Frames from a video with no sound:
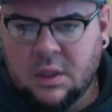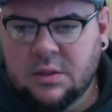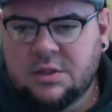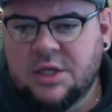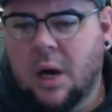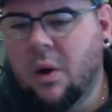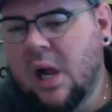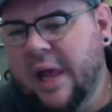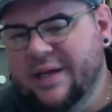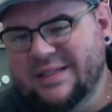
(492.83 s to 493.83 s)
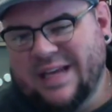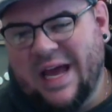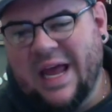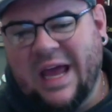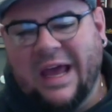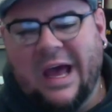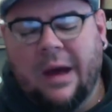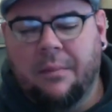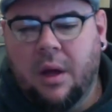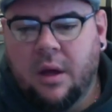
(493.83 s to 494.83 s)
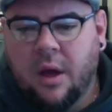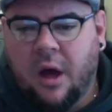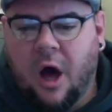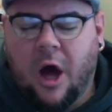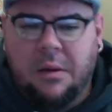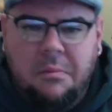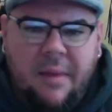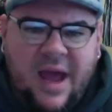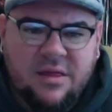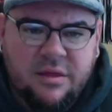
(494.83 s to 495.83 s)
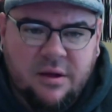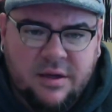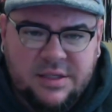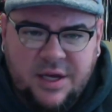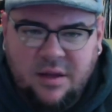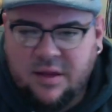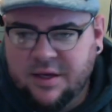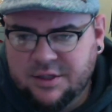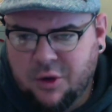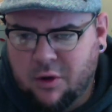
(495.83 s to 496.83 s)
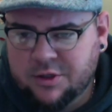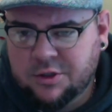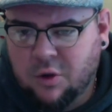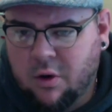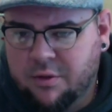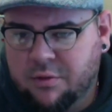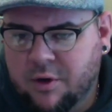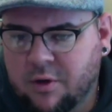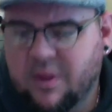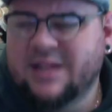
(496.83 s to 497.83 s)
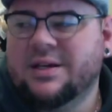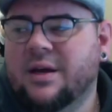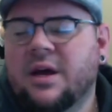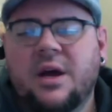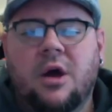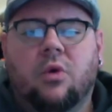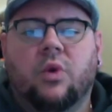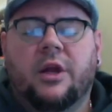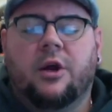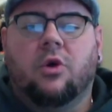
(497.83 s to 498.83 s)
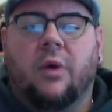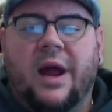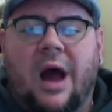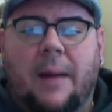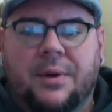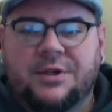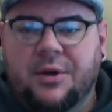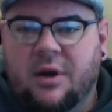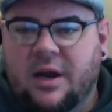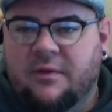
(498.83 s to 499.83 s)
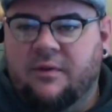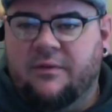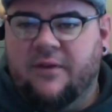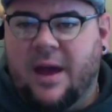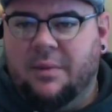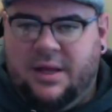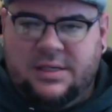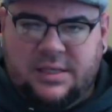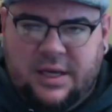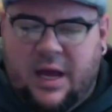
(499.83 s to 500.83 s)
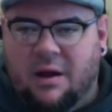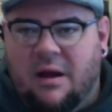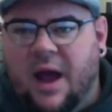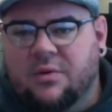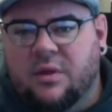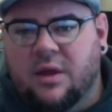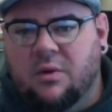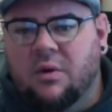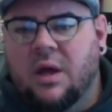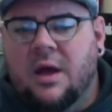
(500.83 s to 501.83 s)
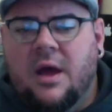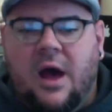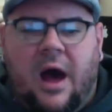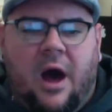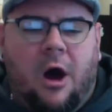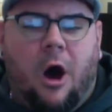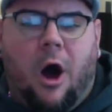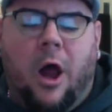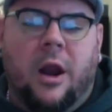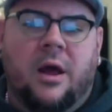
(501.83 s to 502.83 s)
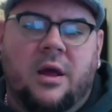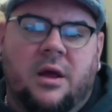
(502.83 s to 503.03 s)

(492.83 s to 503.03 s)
So 10 a.m. on May the 13th is your Soar Through. That's a really great opportunity for families to interact with you on